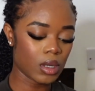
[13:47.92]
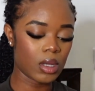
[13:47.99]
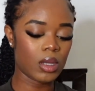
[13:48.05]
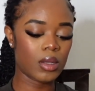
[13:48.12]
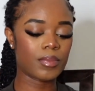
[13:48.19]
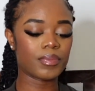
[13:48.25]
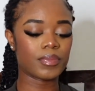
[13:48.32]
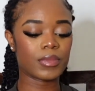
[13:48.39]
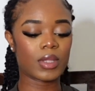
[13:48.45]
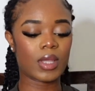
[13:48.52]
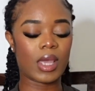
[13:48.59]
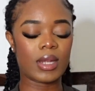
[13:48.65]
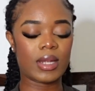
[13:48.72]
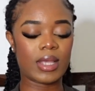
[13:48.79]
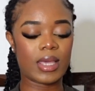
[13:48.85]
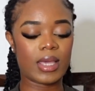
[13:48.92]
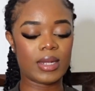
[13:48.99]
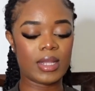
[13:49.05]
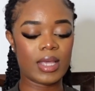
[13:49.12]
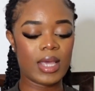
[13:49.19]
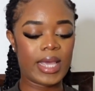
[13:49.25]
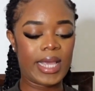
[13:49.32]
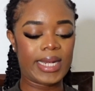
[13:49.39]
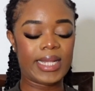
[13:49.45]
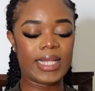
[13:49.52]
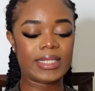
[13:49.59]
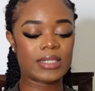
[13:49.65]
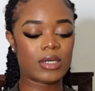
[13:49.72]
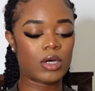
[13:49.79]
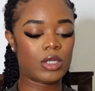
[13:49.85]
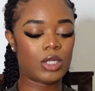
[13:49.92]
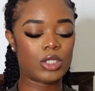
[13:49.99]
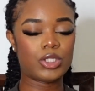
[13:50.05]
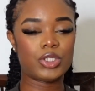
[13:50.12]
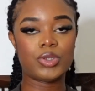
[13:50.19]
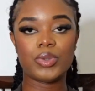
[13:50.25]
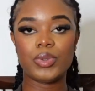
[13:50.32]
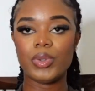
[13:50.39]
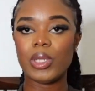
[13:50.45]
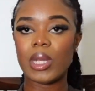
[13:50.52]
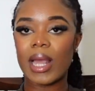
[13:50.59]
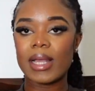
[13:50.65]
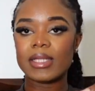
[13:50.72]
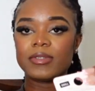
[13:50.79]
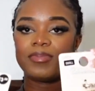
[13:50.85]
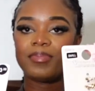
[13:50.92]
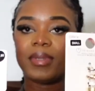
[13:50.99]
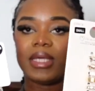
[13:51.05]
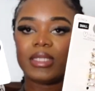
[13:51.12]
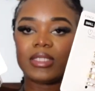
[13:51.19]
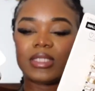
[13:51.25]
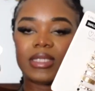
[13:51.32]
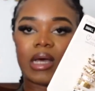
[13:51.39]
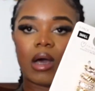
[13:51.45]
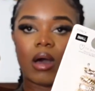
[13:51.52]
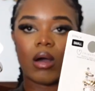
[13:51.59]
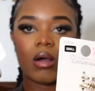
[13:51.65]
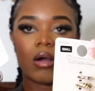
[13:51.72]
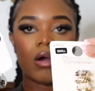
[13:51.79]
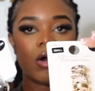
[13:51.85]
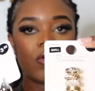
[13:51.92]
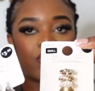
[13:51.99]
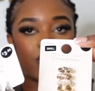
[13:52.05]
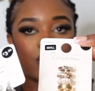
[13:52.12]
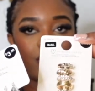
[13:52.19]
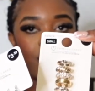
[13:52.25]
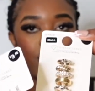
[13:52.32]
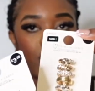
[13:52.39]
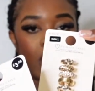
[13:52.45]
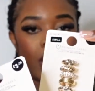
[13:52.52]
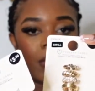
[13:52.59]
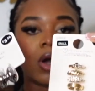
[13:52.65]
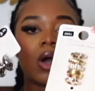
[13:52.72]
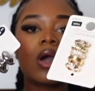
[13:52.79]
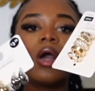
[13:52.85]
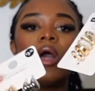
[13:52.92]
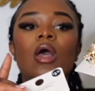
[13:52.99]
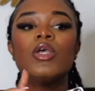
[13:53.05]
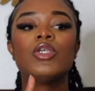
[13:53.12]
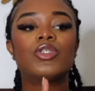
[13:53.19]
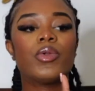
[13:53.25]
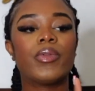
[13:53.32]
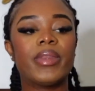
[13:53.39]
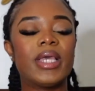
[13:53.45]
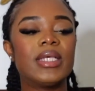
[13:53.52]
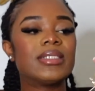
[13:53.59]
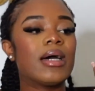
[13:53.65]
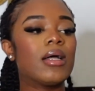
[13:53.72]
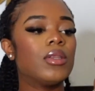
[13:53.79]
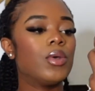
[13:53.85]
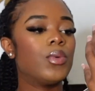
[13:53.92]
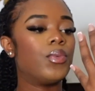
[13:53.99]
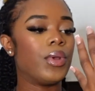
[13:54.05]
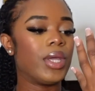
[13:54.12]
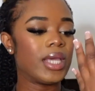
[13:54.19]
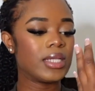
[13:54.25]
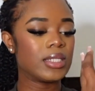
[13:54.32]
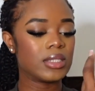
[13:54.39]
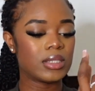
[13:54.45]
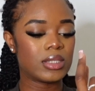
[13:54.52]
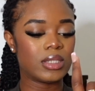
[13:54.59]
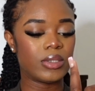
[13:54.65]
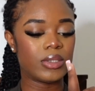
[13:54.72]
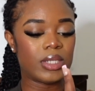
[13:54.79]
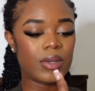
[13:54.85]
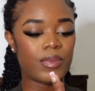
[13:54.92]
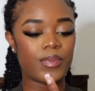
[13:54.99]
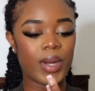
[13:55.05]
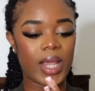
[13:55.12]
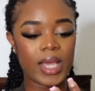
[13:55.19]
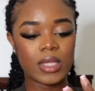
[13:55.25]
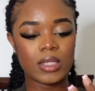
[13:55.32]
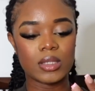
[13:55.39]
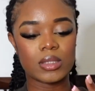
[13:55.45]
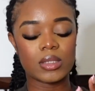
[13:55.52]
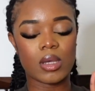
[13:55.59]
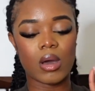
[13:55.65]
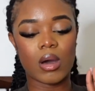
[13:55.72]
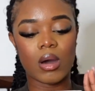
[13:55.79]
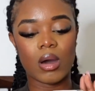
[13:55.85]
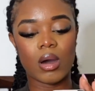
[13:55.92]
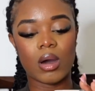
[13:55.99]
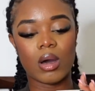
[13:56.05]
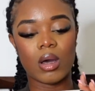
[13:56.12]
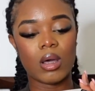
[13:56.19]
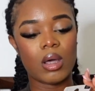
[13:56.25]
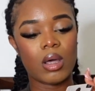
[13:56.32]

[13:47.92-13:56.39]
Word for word: um and then these are the two nice bits that I got from Primark. So these are the rings. The rings are